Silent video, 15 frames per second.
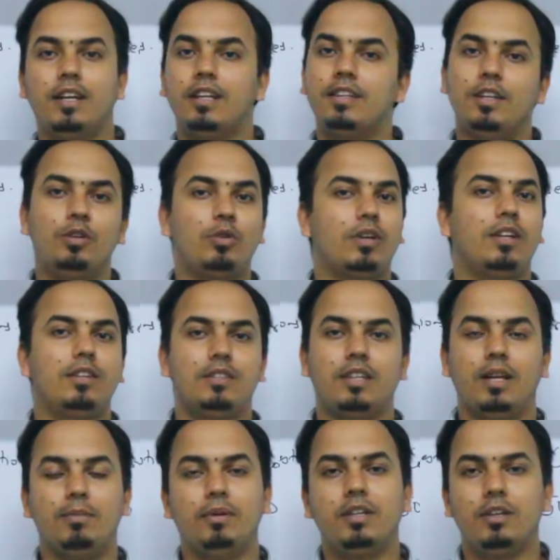and then you can
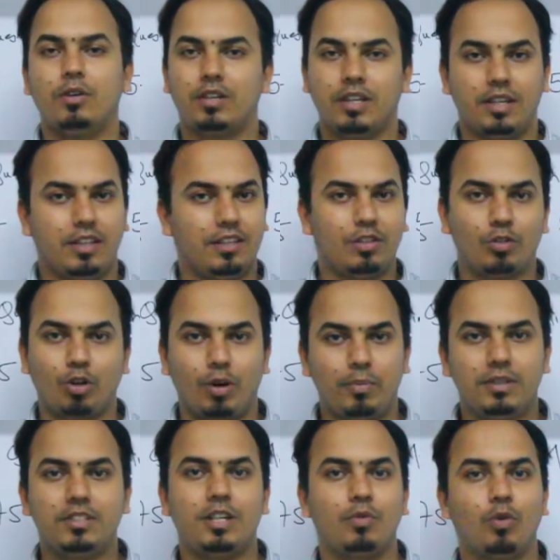tell me, okay, in the
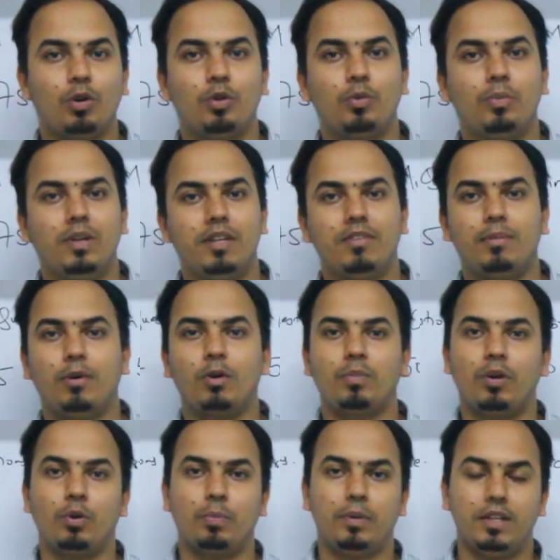comments that what do you believe about
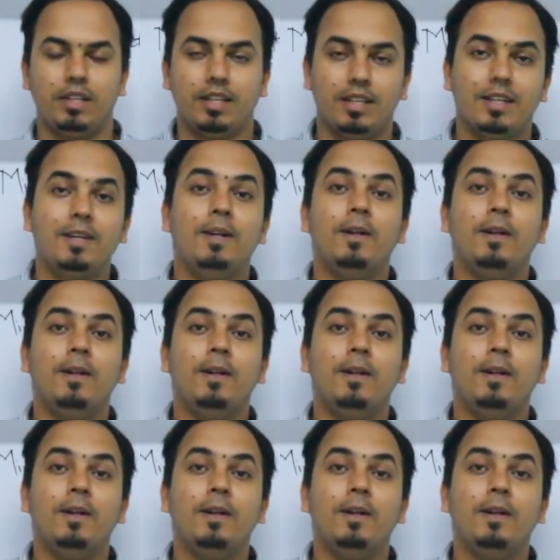my opinion.